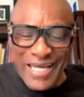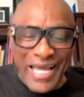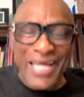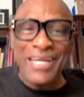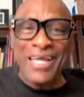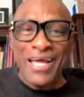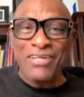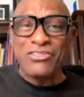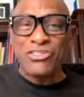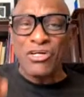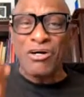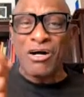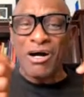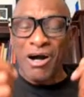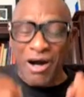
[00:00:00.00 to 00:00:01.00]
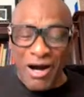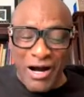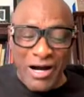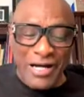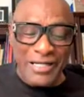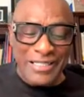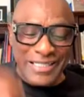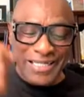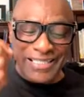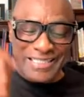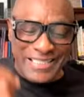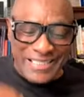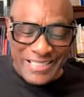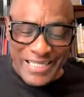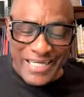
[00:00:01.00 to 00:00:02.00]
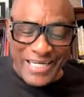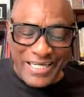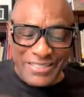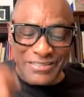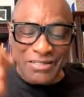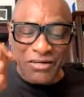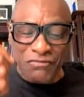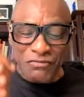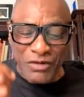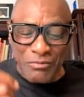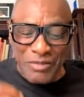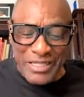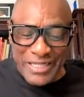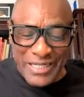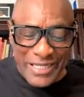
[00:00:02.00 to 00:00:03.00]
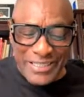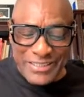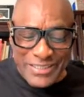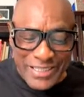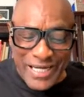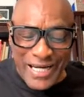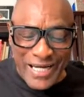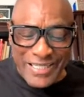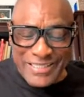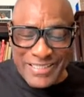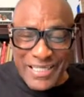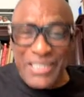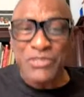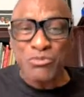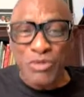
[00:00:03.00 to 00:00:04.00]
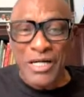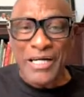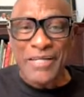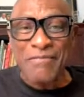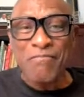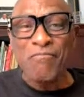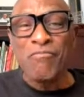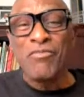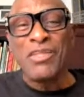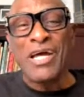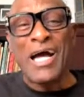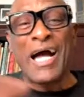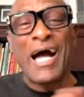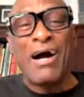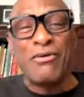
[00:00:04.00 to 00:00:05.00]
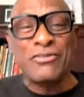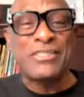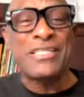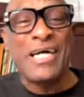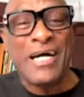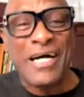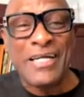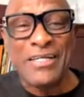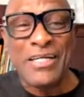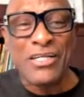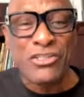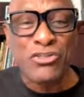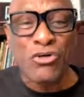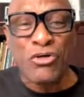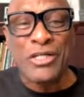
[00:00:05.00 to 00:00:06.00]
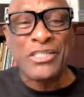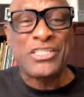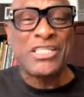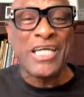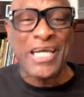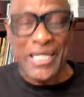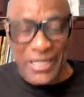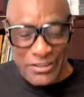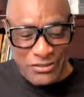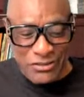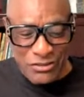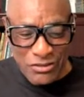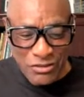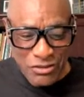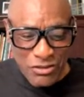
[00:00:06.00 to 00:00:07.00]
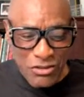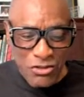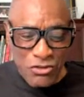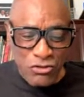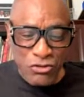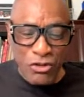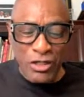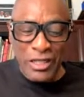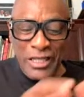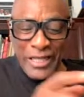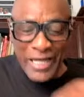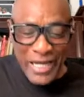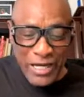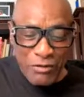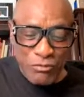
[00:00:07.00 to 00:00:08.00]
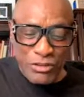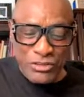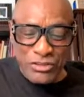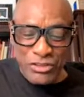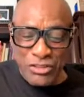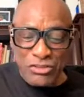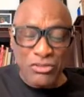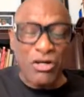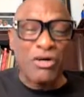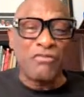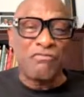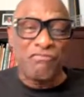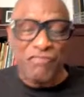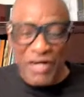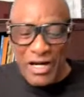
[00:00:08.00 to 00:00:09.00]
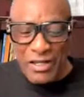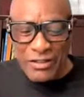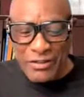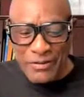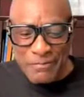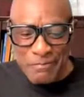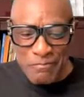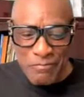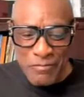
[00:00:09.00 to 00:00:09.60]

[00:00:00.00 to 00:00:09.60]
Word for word: And as your heart is cleansed from the inside, guess what? Hmm. The outside is going to change your language is going to follow.